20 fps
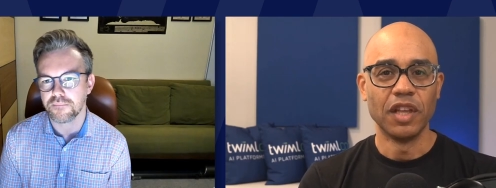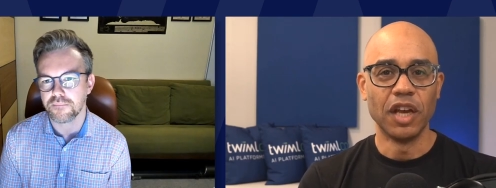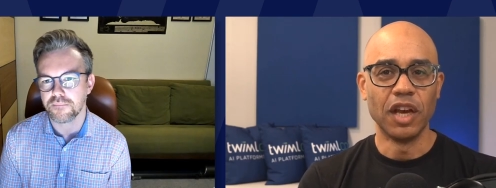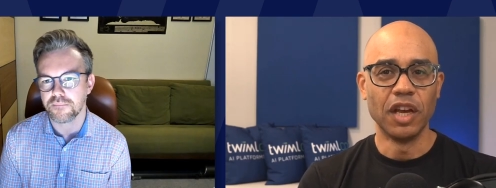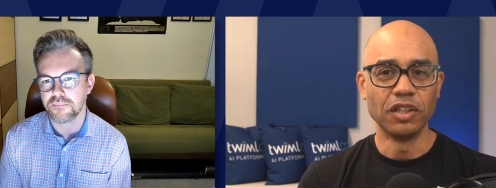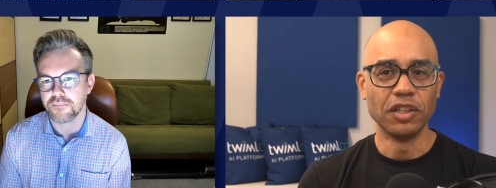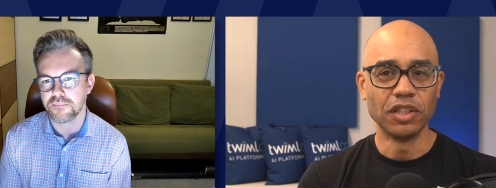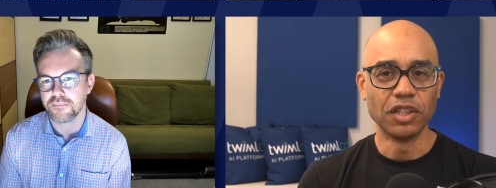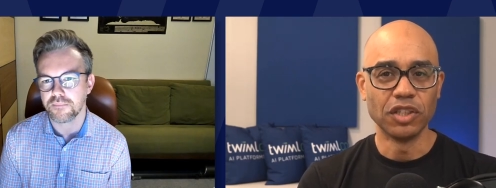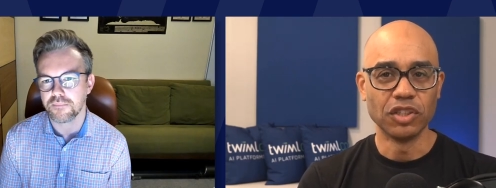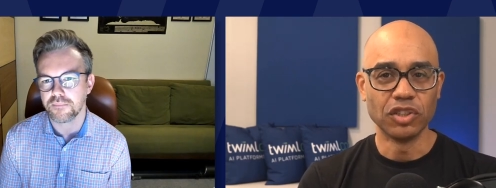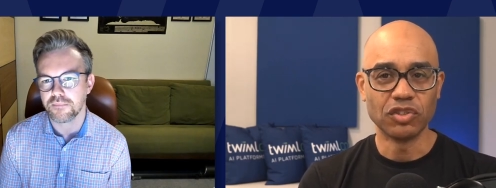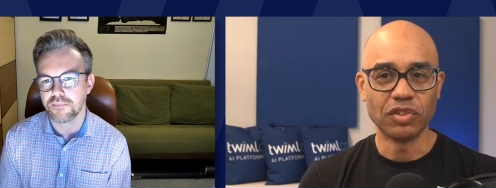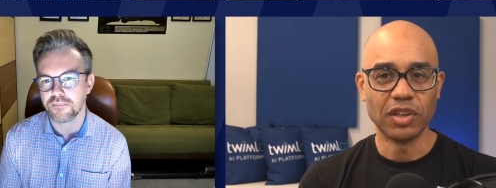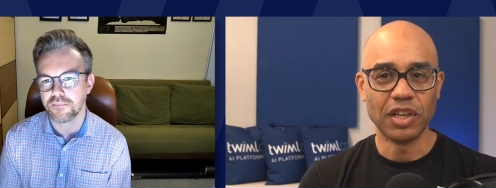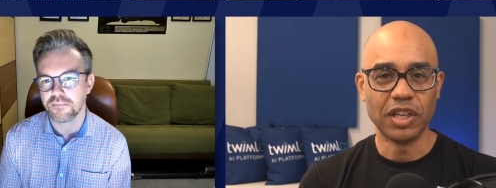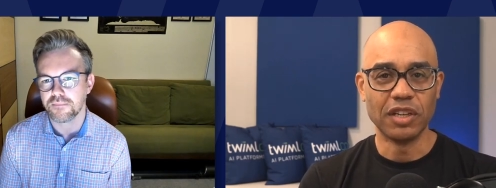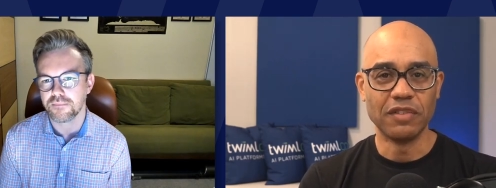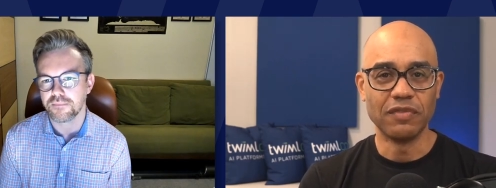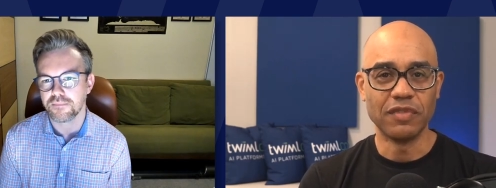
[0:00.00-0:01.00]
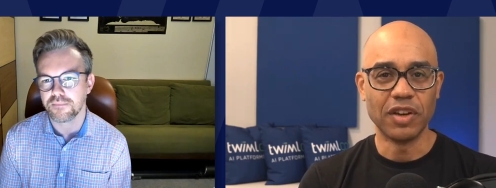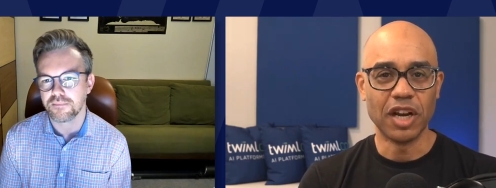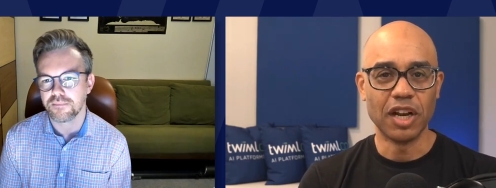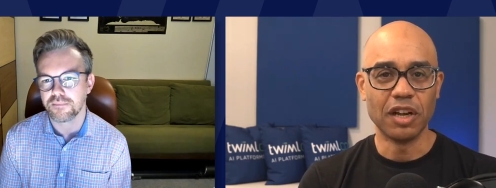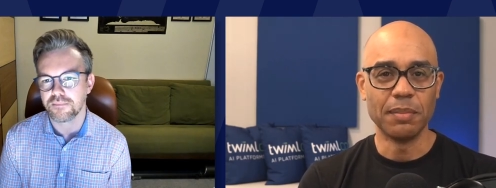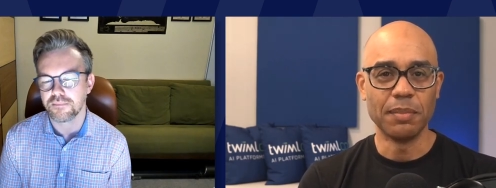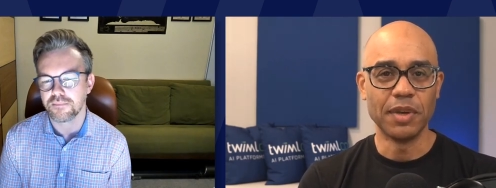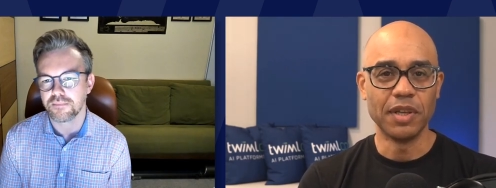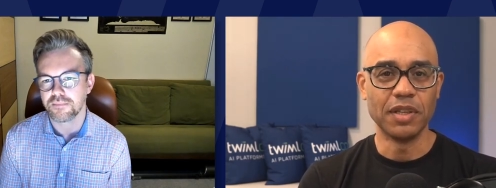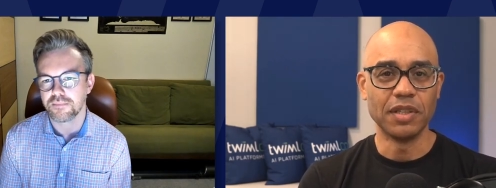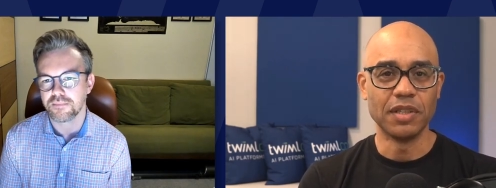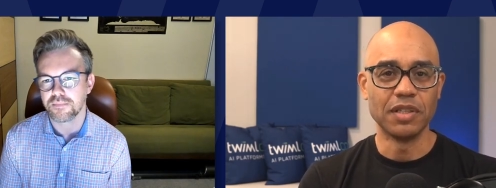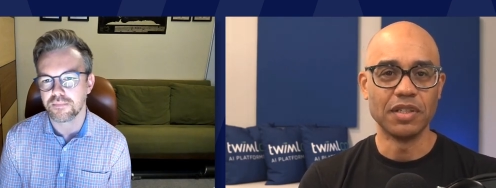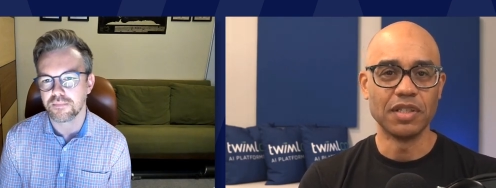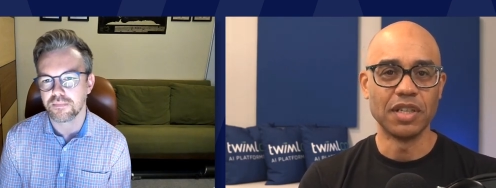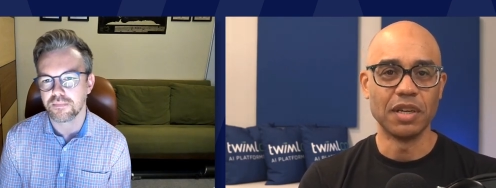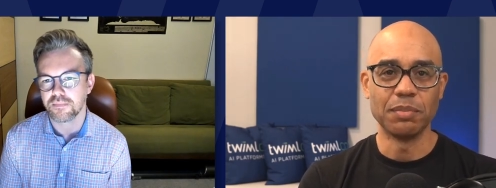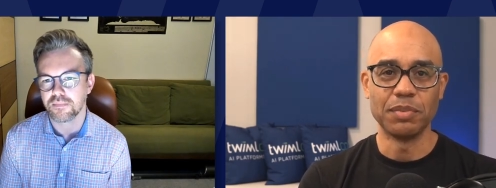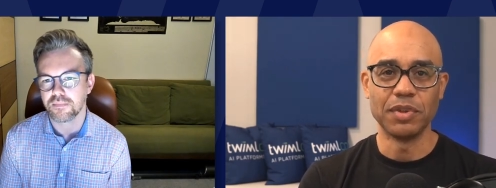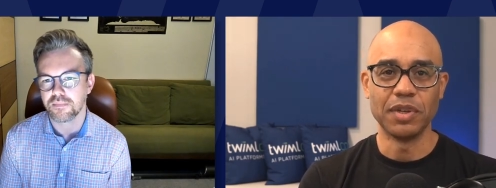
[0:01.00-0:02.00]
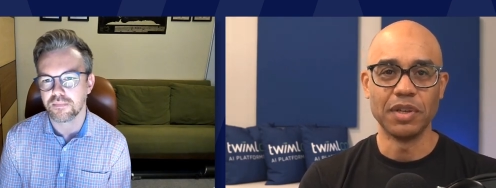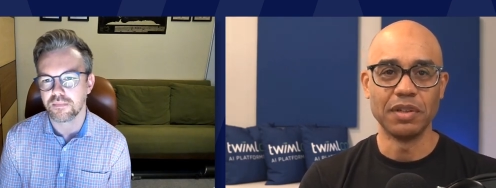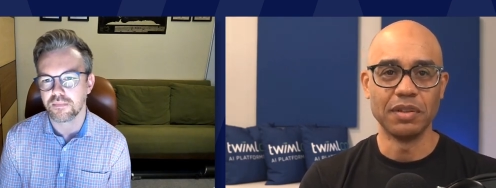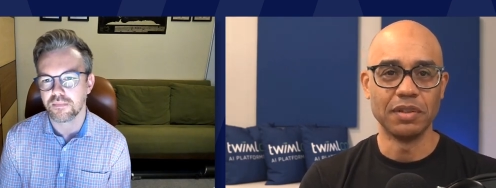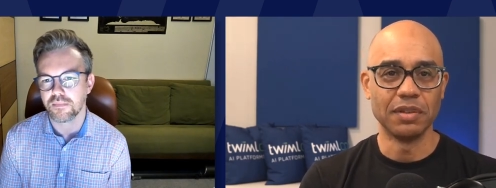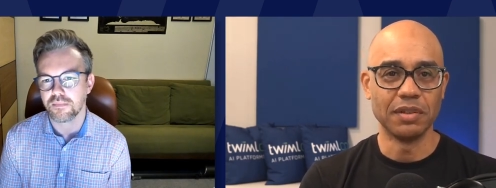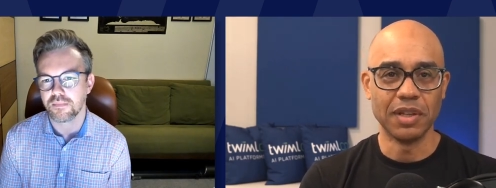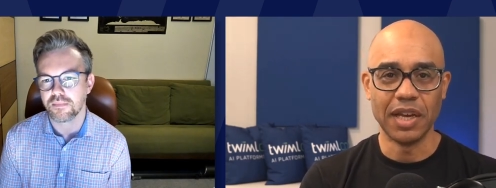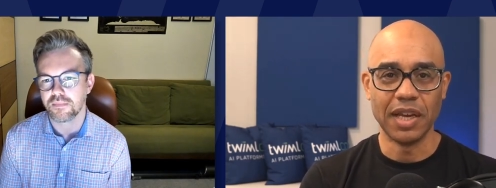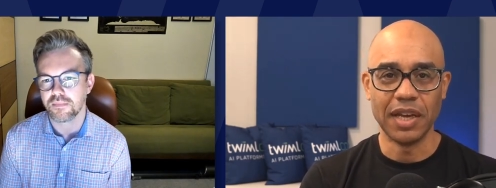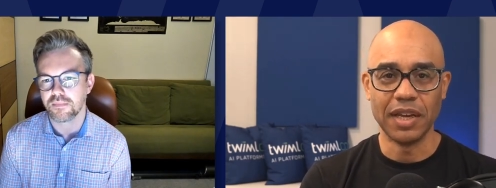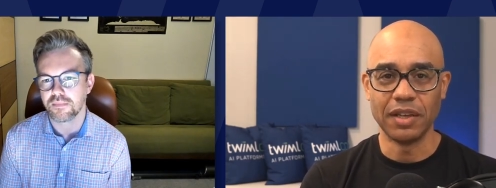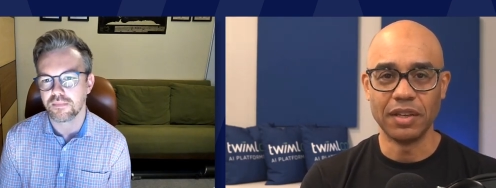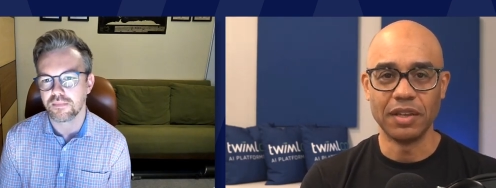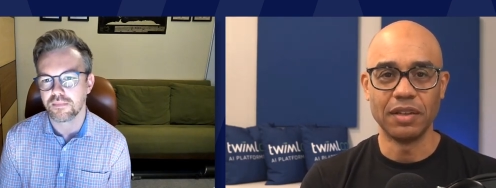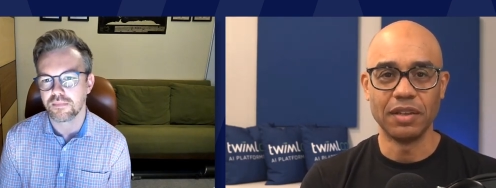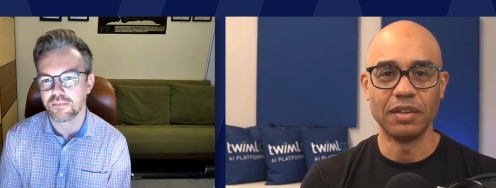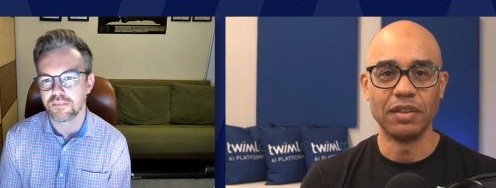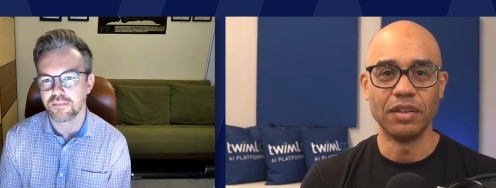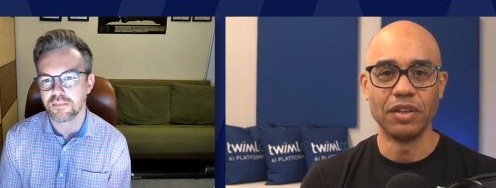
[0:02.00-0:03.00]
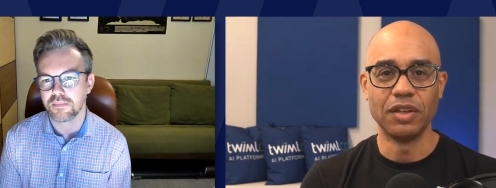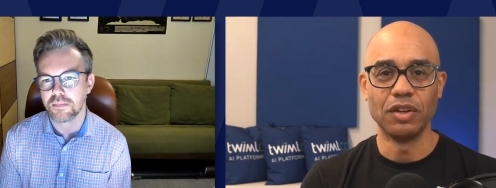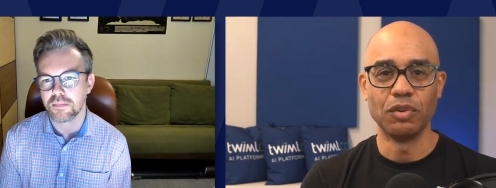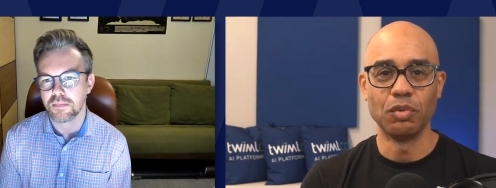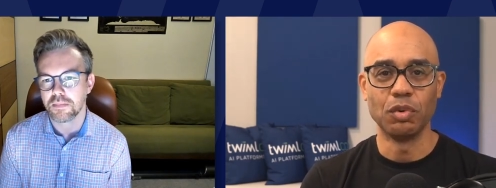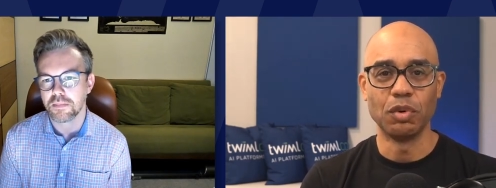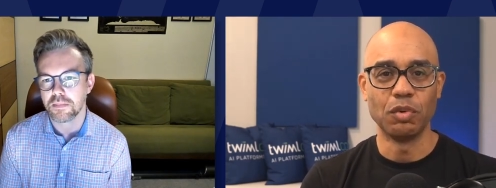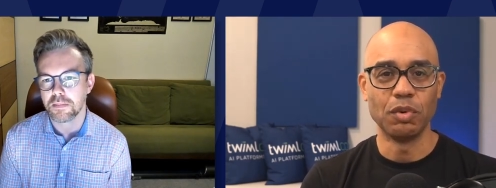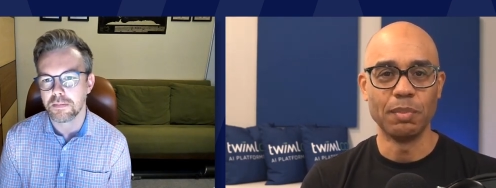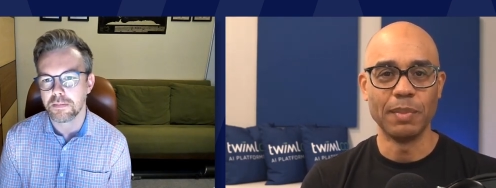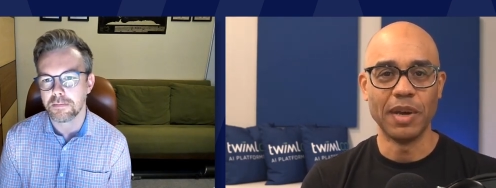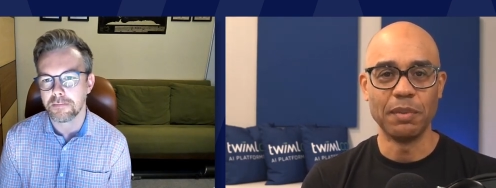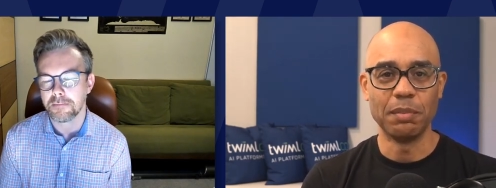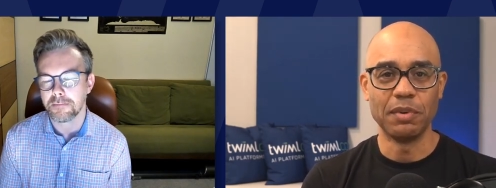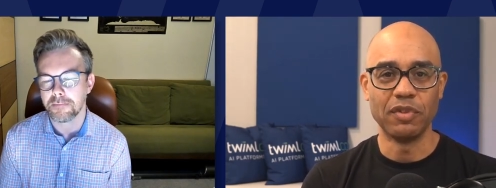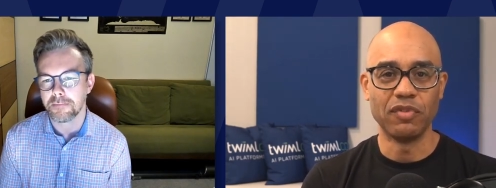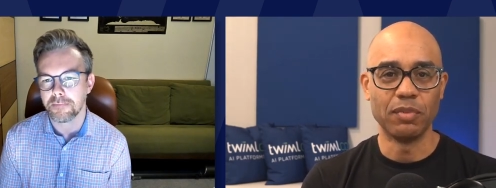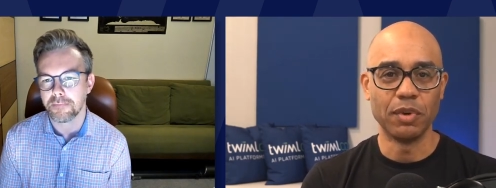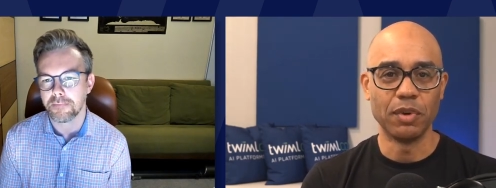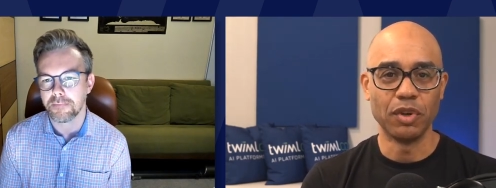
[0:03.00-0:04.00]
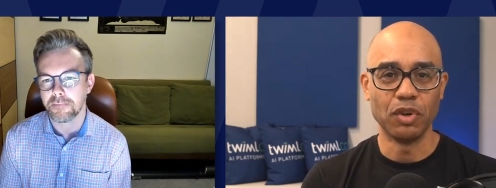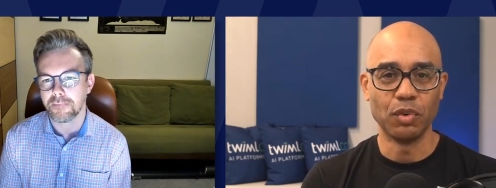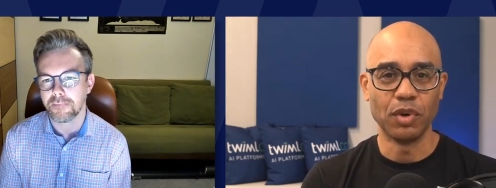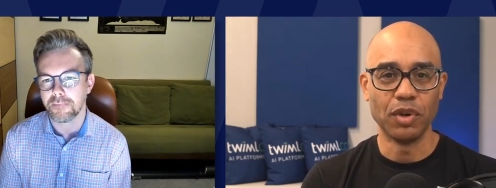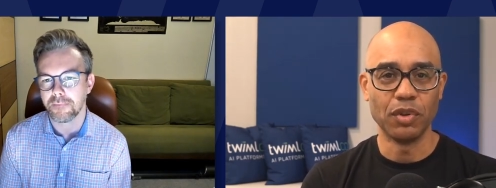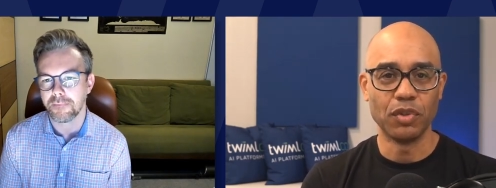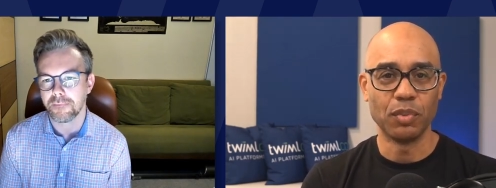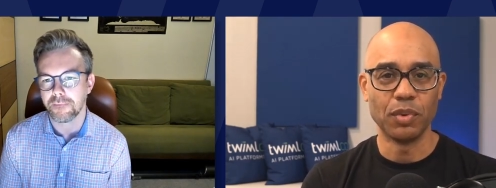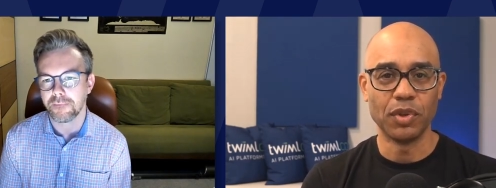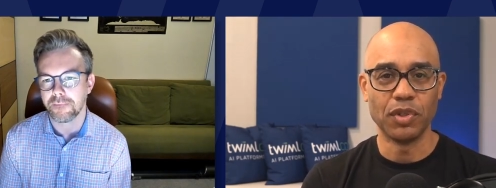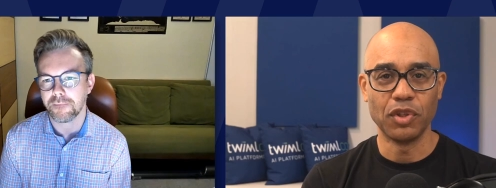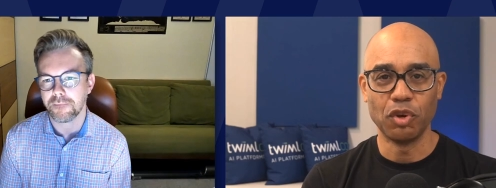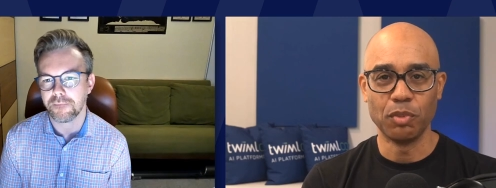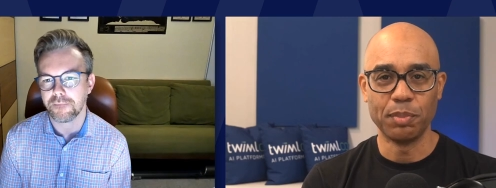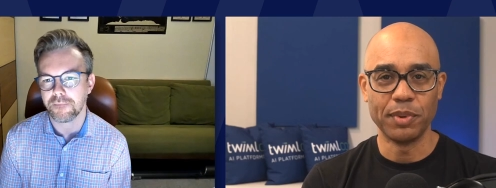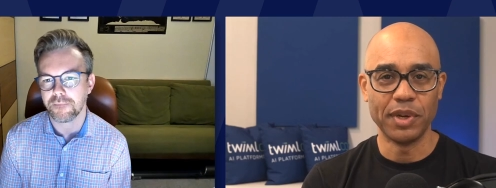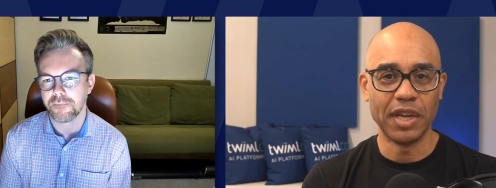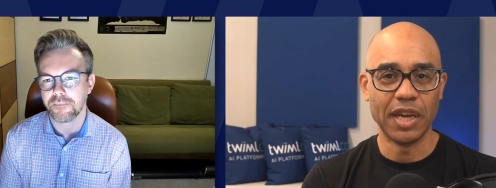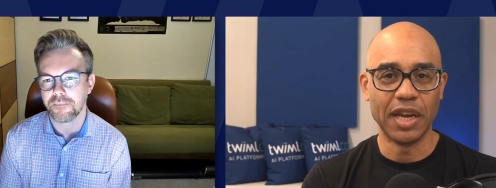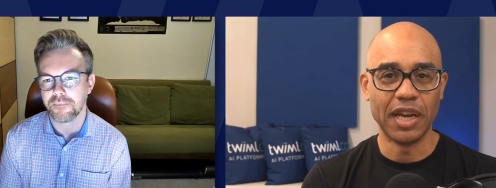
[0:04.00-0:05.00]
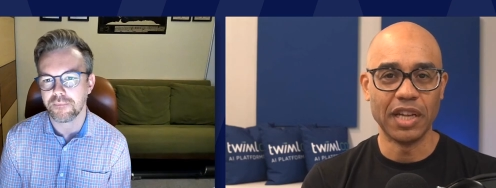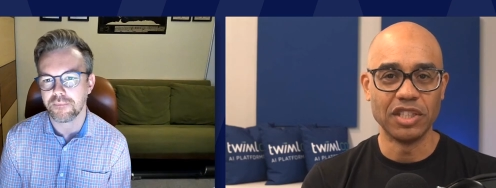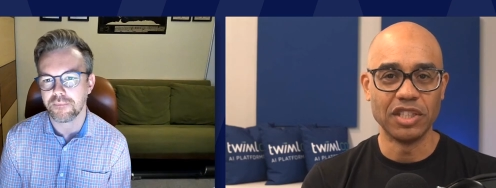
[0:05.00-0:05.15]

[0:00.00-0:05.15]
Speaker 1: unconstrained environment something like you know what we might be familiar with with OpenAI